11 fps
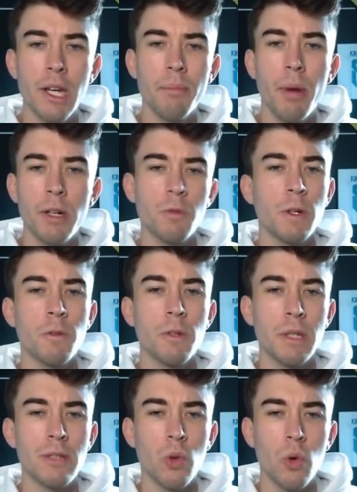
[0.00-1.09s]
Marcus Rashford
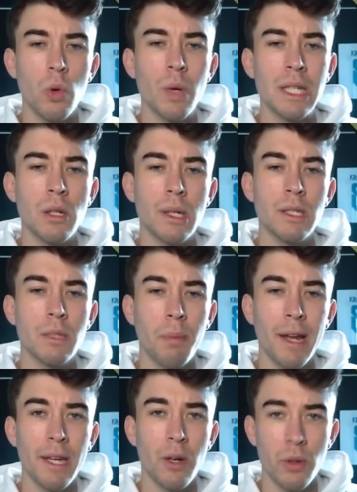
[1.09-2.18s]
is always looking to
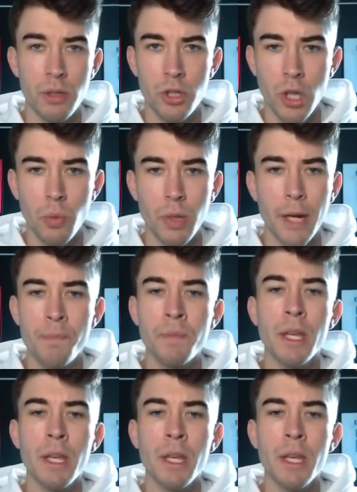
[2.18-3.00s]
play on the shoulder.